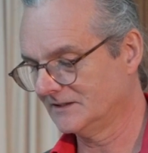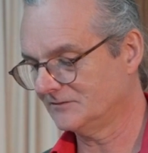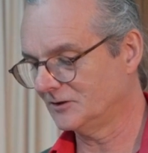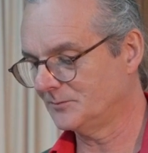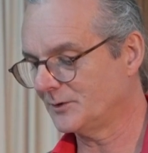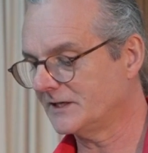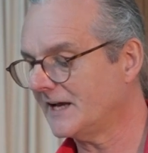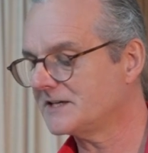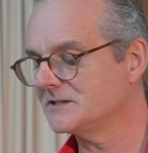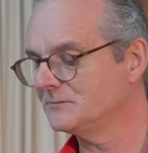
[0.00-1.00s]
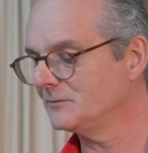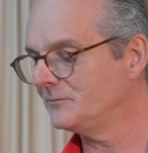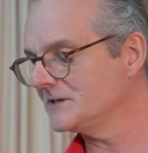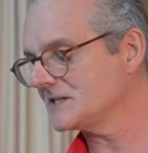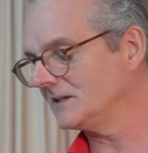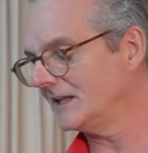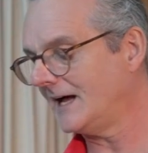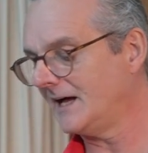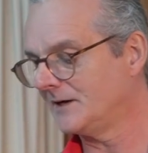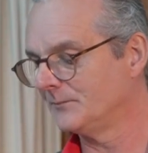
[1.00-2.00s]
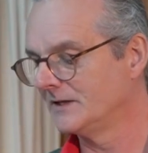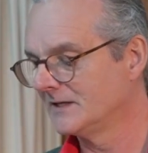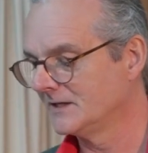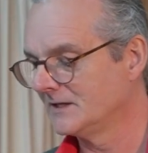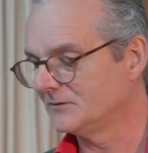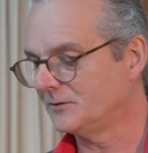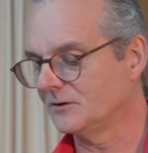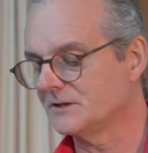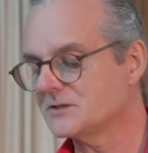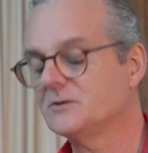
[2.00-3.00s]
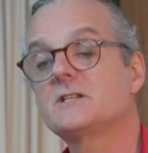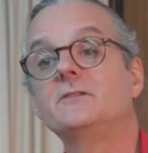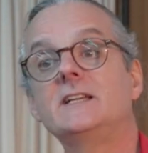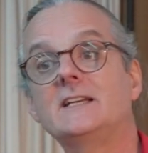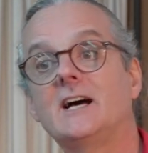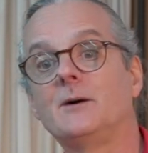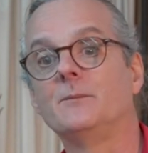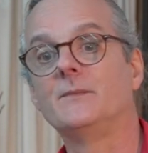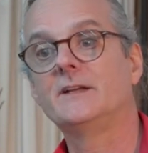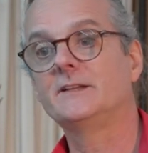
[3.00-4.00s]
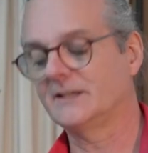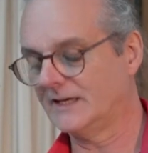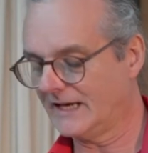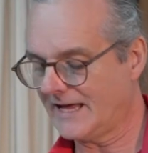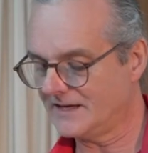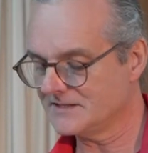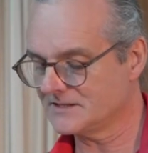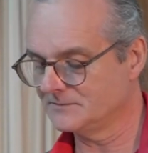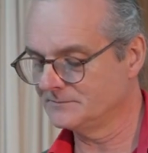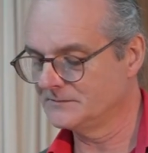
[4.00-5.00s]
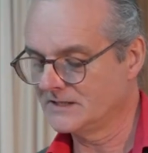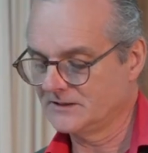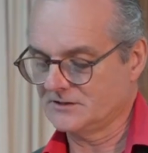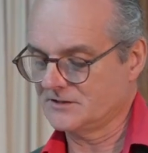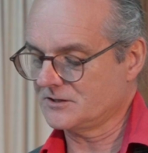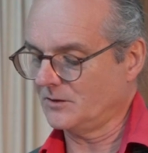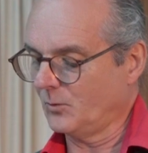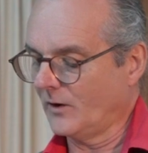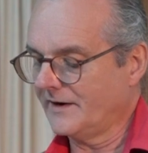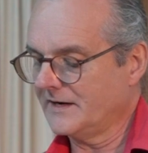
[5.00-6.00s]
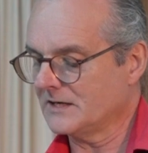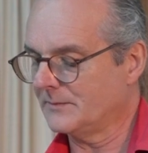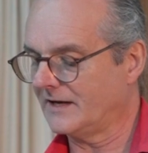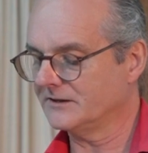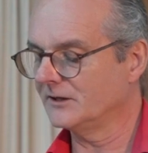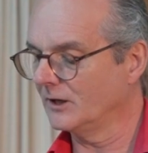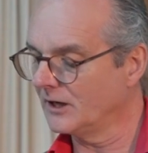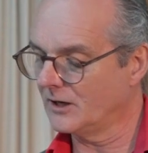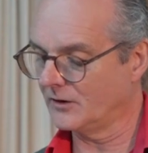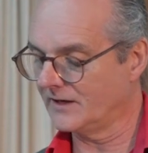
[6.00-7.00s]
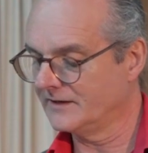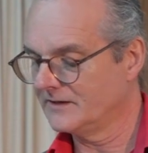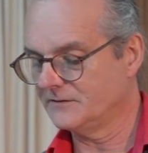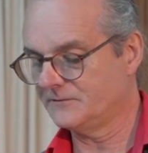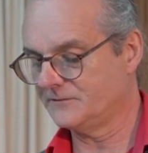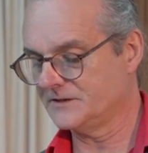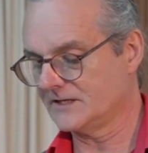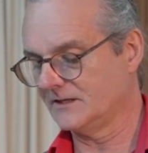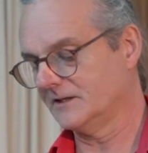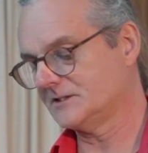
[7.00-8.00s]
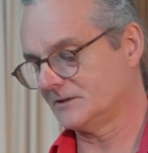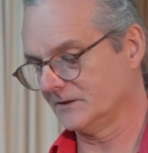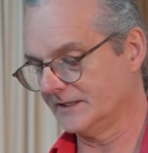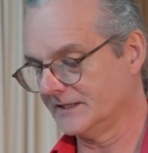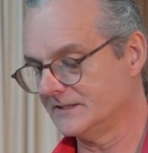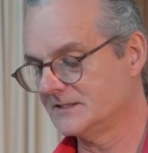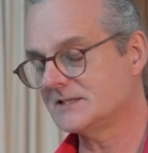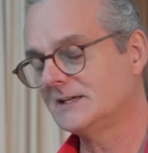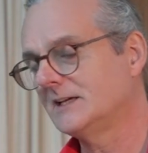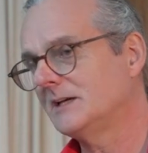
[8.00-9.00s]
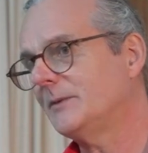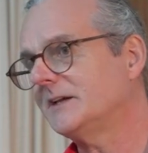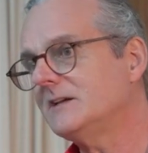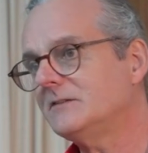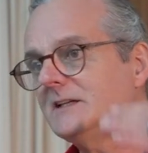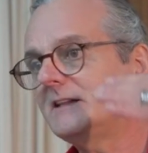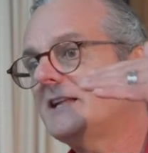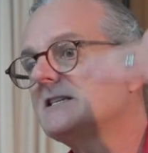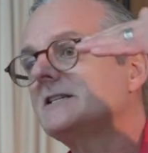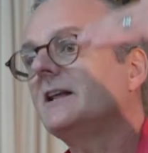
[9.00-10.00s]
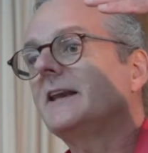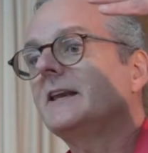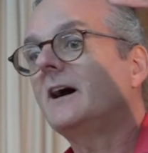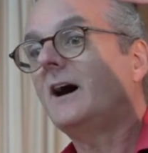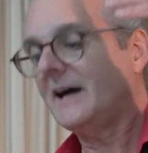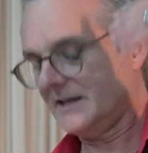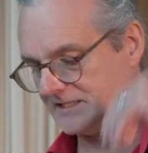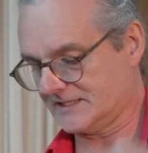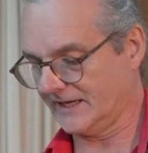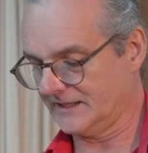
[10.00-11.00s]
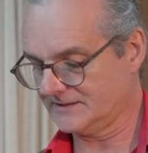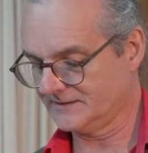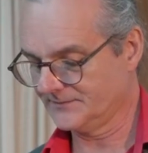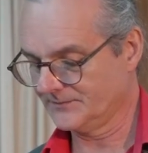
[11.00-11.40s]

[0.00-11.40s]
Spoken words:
for protection from physical harm, for a source of income that allows them to stop worrying about the lower physiological needs. But even in that slightly higher state,